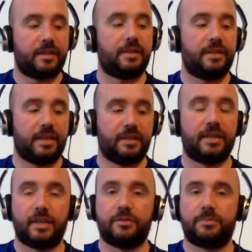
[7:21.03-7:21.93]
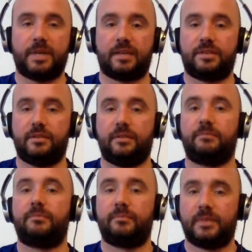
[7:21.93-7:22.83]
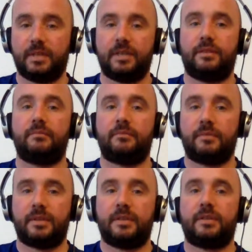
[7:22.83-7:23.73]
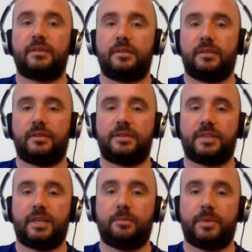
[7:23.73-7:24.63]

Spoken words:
then it goes back to the scale